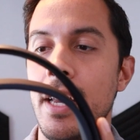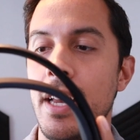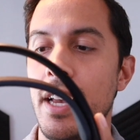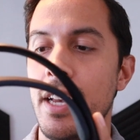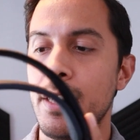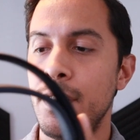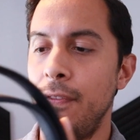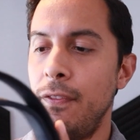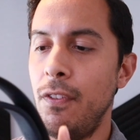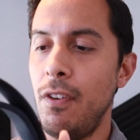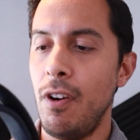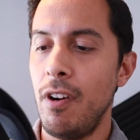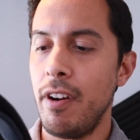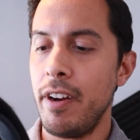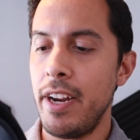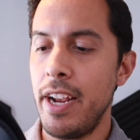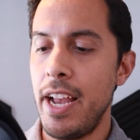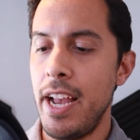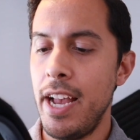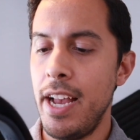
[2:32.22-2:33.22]
As
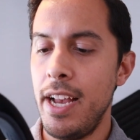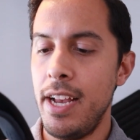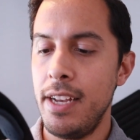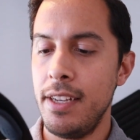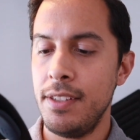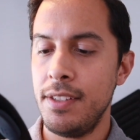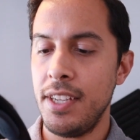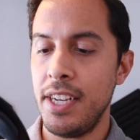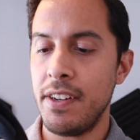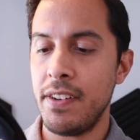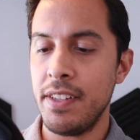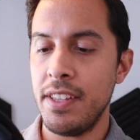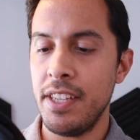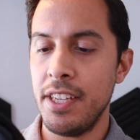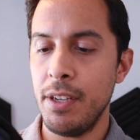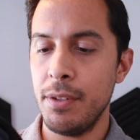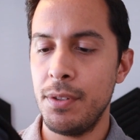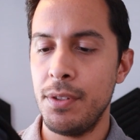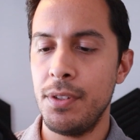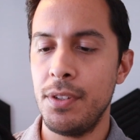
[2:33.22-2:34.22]
far as
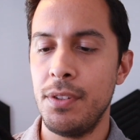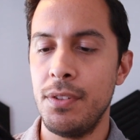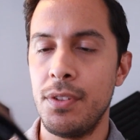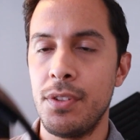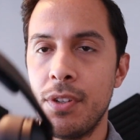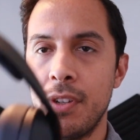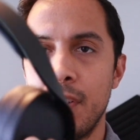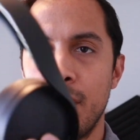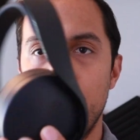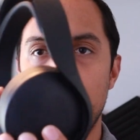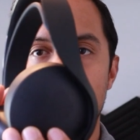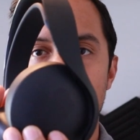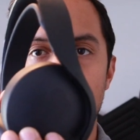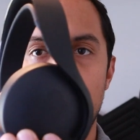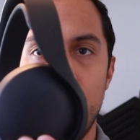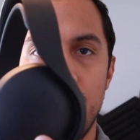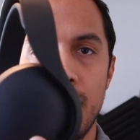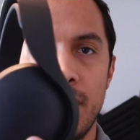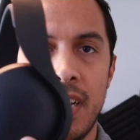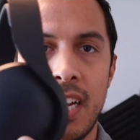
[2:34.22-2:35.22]
everything else is concerned, we
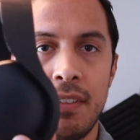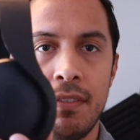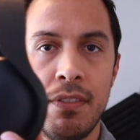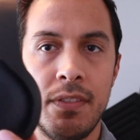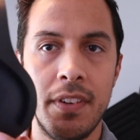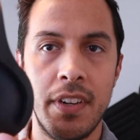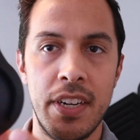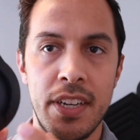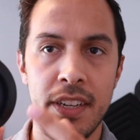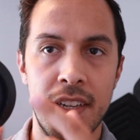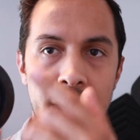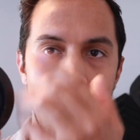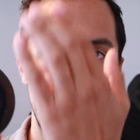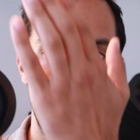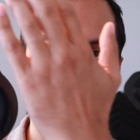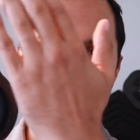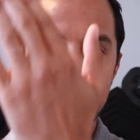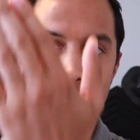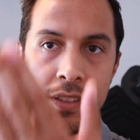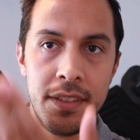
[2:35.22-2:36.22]
do still have a very
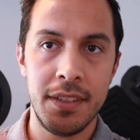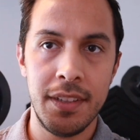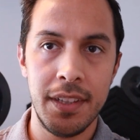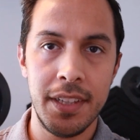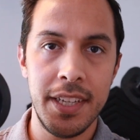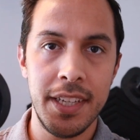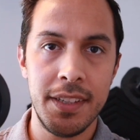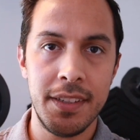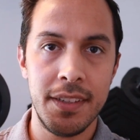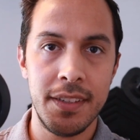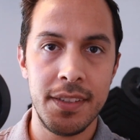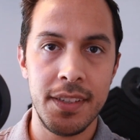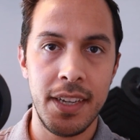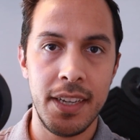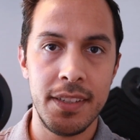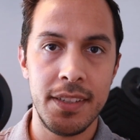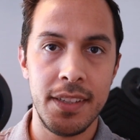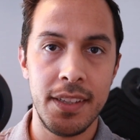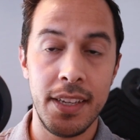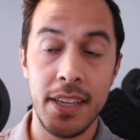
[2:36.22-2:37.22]
nice, sleek
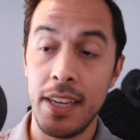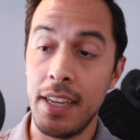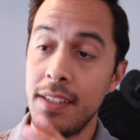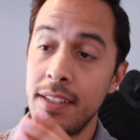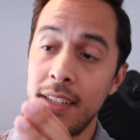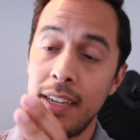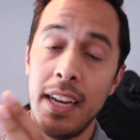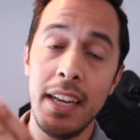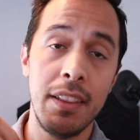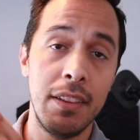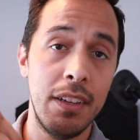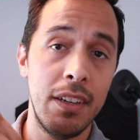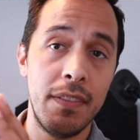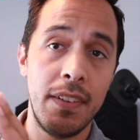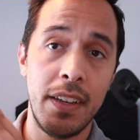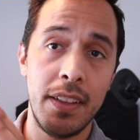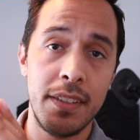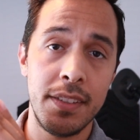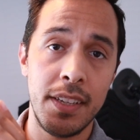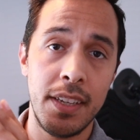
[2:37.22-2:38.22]
design to the headset. I love
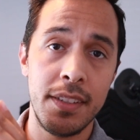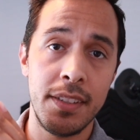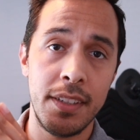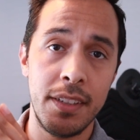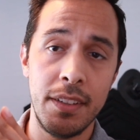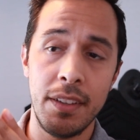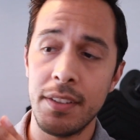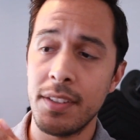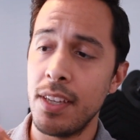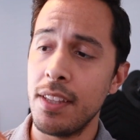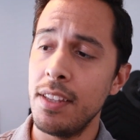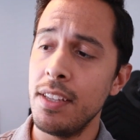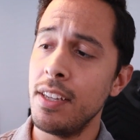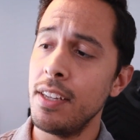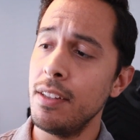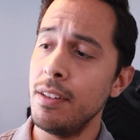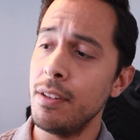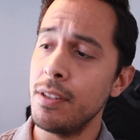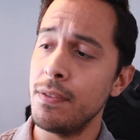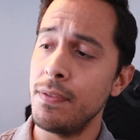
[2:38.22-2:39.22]
how this headset looks. I
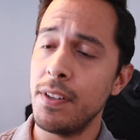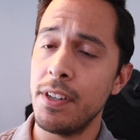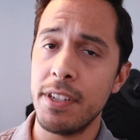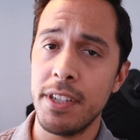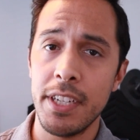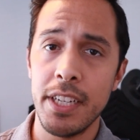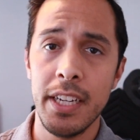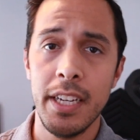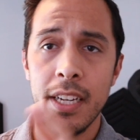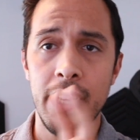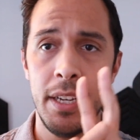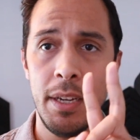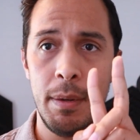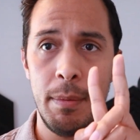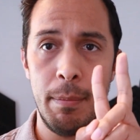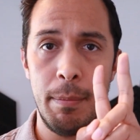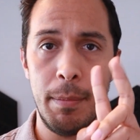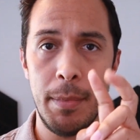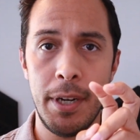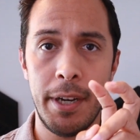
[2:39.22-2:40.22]
think it looks very
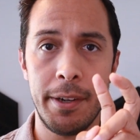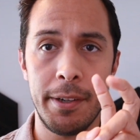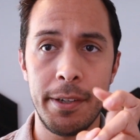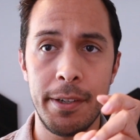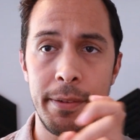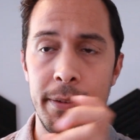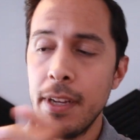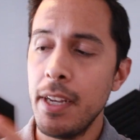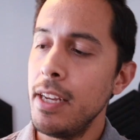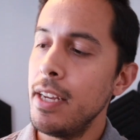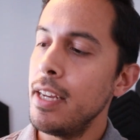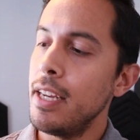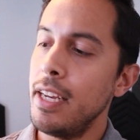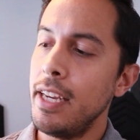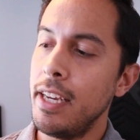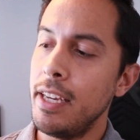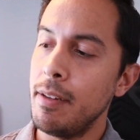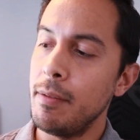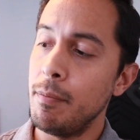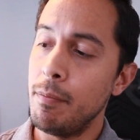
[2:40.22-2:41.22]
modern
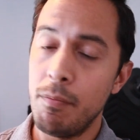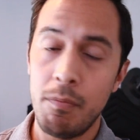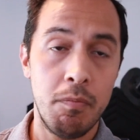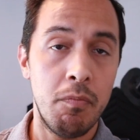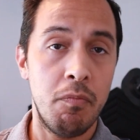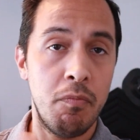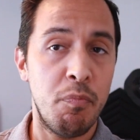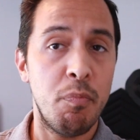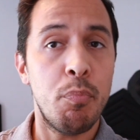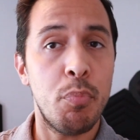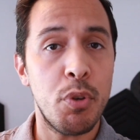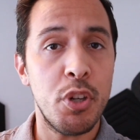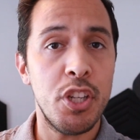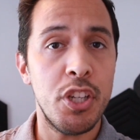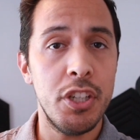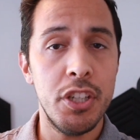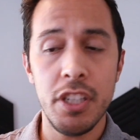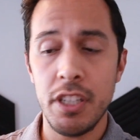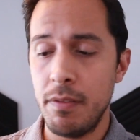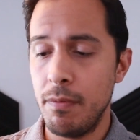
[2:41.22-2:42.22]
and
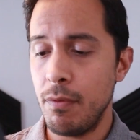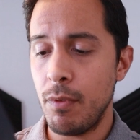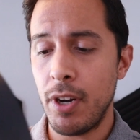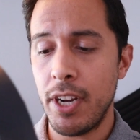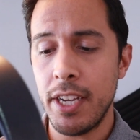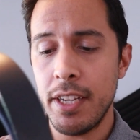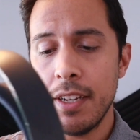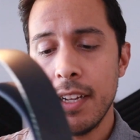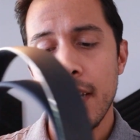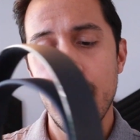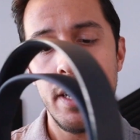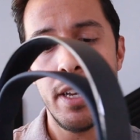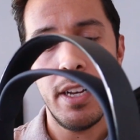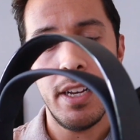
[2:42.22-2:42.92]
pretty good, right?